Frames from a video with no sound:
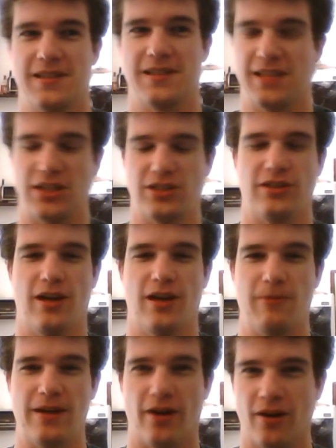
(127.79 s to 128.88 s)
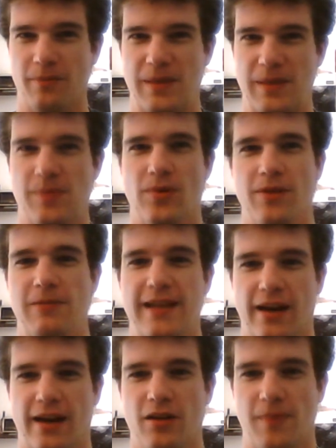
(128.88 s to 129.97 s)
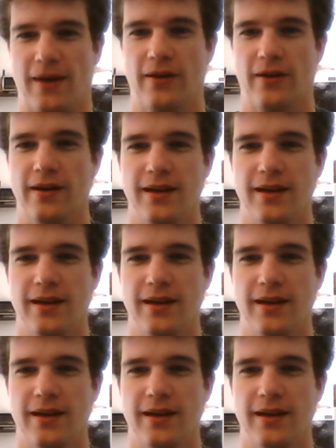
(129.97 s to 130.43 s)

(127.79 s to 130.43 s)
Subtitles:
intentionally or not, we hurt people that we care about.